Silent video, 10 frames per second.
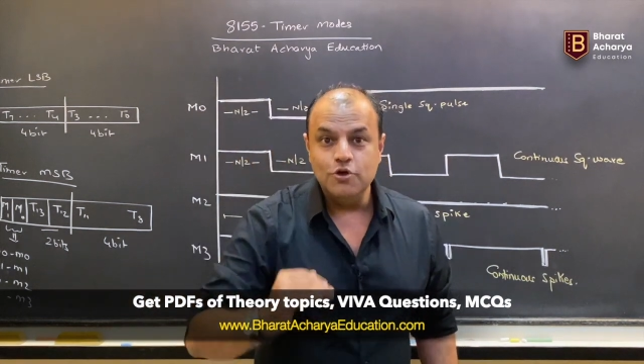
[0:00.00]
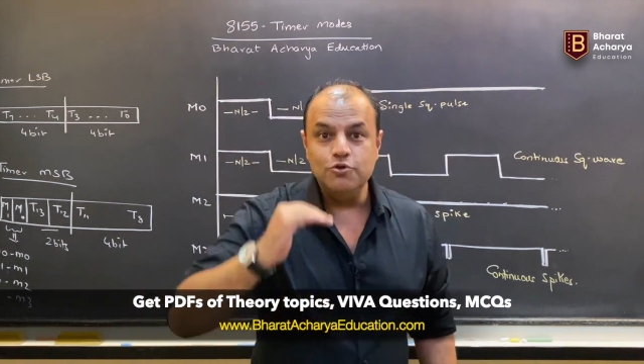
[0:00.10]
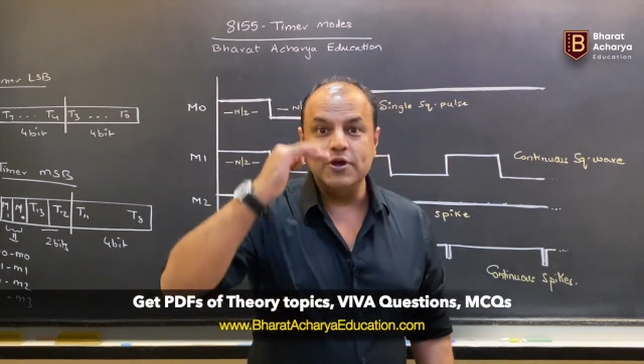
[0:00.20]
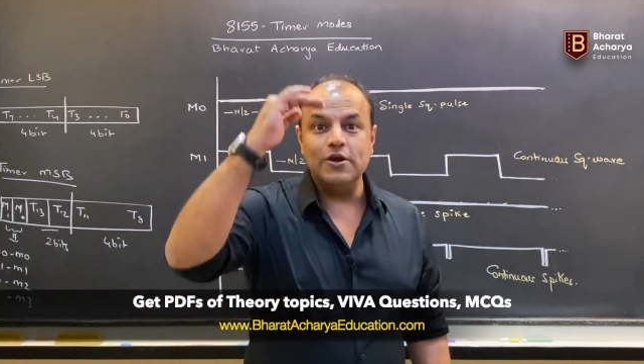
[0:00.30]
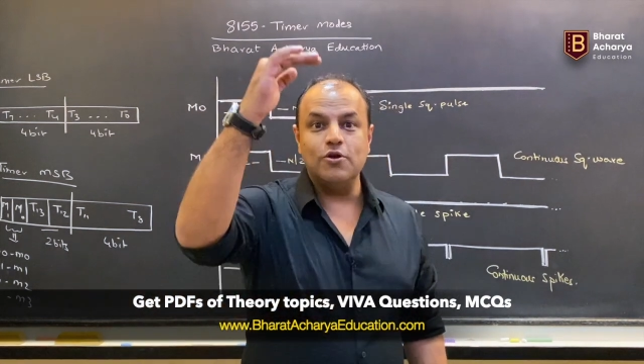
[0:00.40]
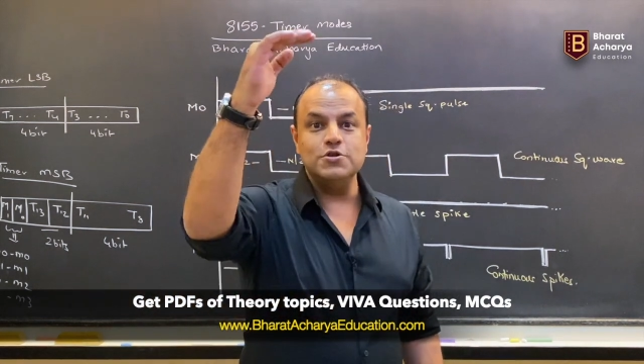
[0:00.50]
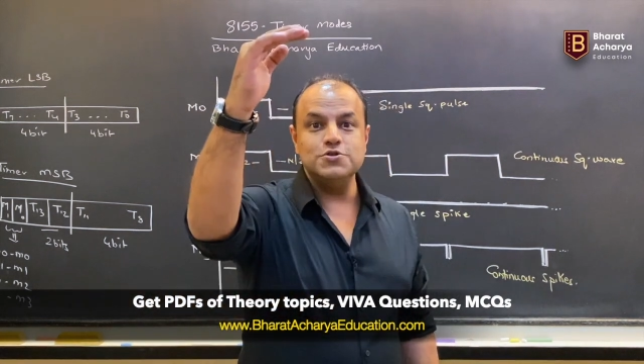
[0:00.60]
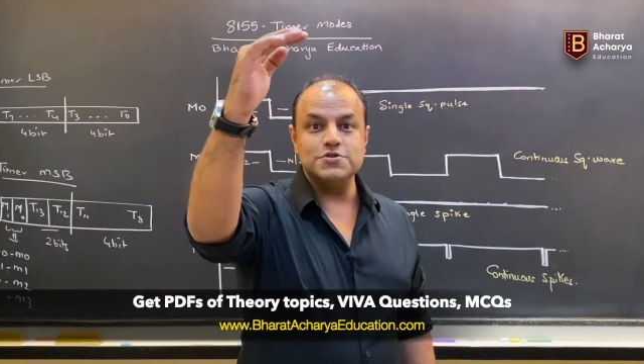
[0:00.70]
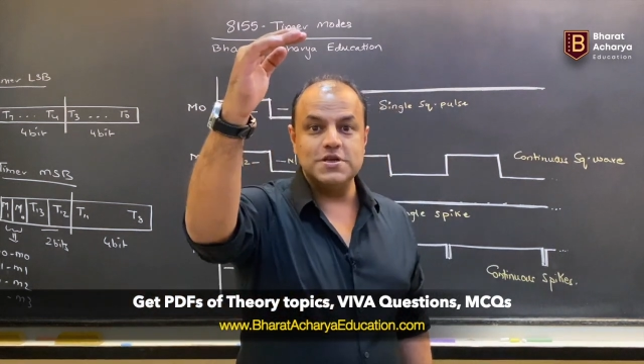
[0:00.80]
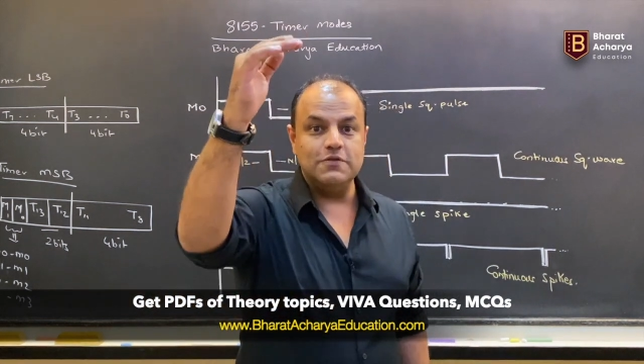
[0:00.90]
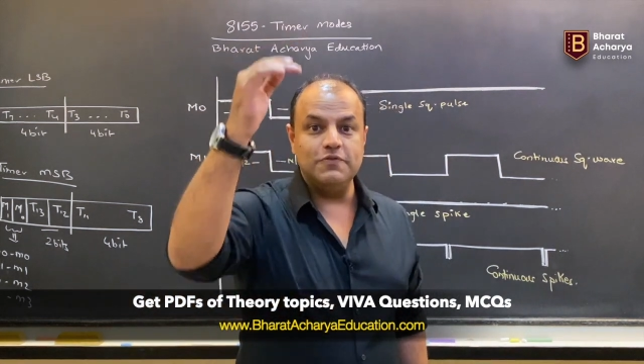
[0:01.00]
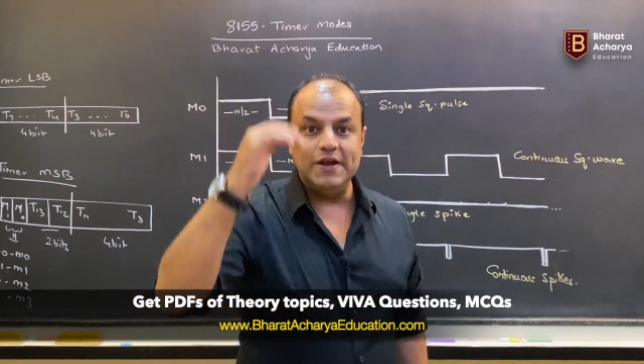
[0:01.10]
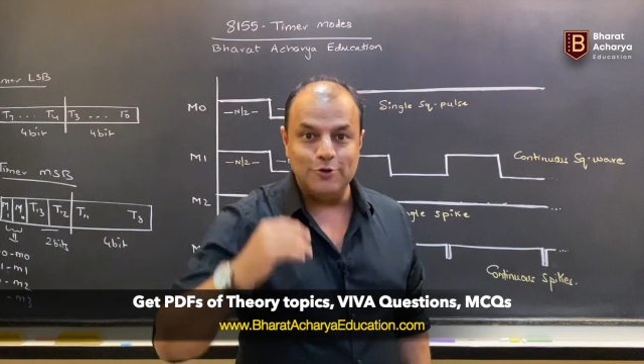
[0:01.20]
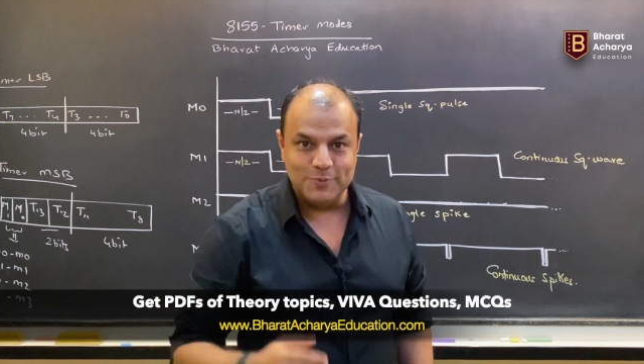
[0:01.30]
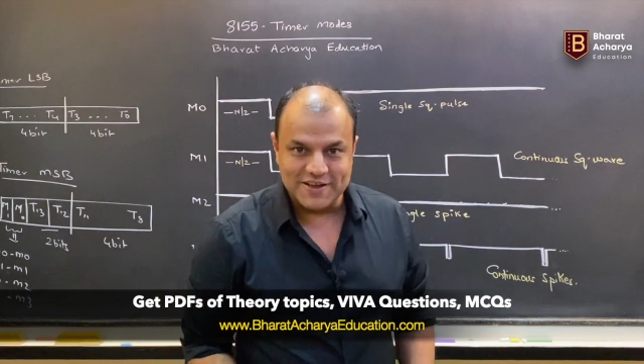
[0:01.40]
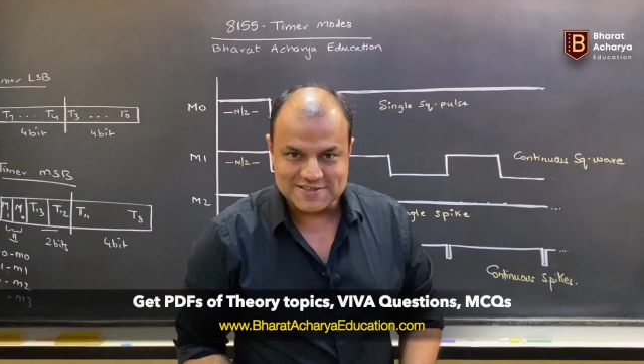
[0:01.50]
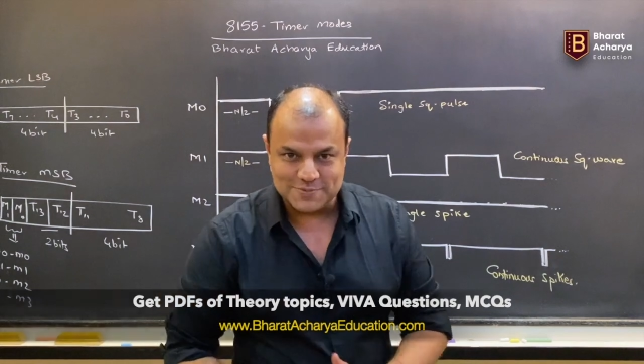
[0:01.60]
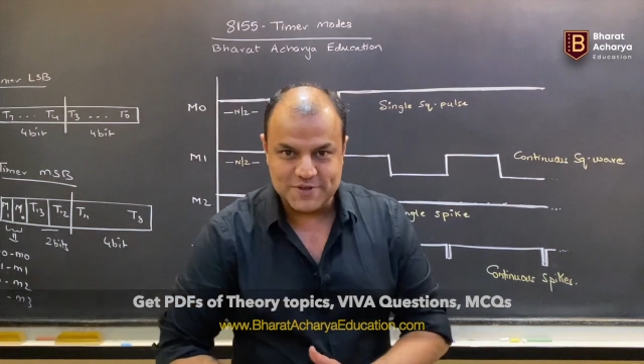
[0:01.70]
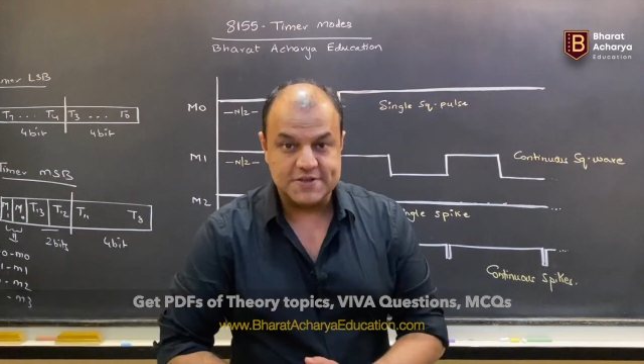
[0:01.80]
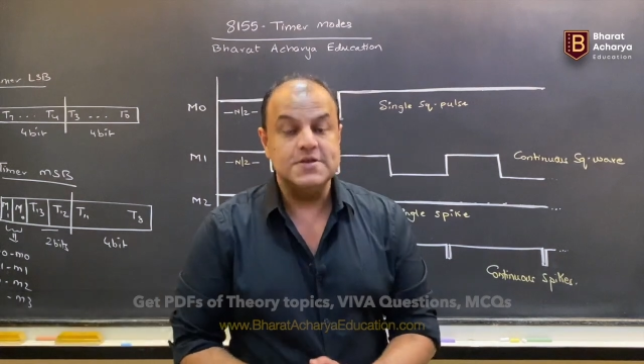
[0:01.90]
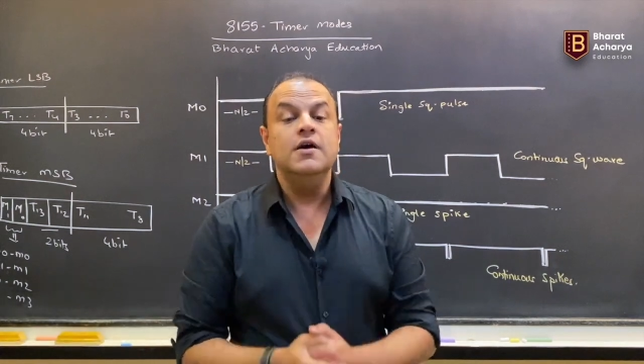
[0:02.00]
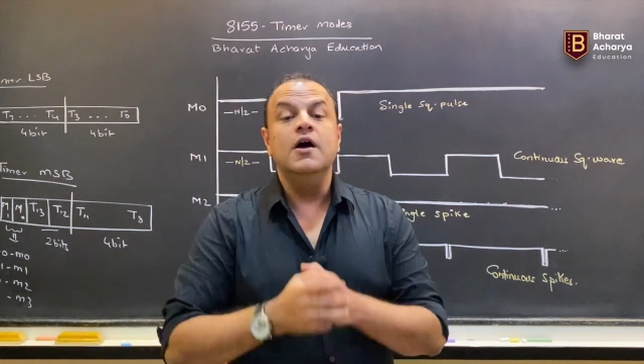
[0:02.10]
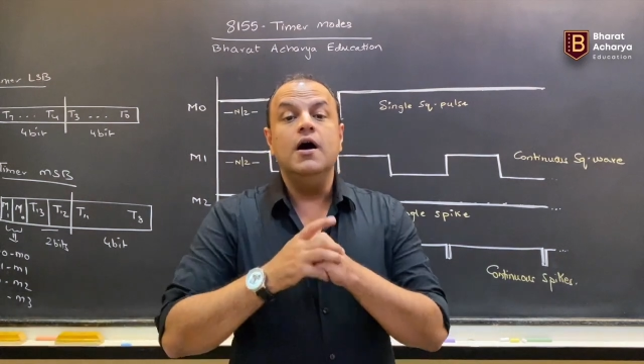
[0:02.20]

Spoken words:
you can launch yourself into bigger subjects.